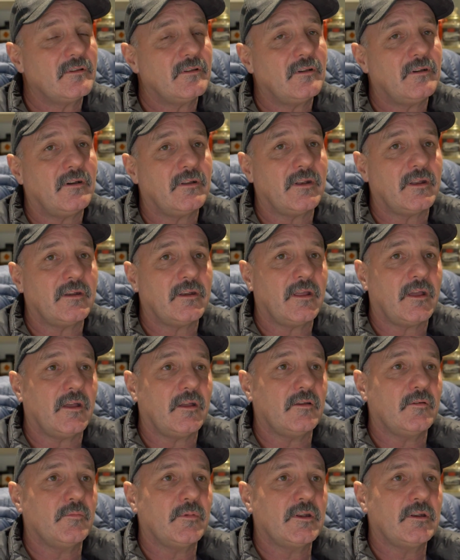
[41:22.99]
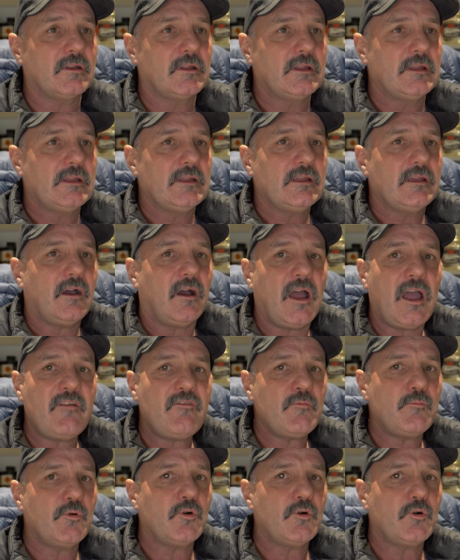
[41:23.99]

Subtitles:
I don't know, but I haven't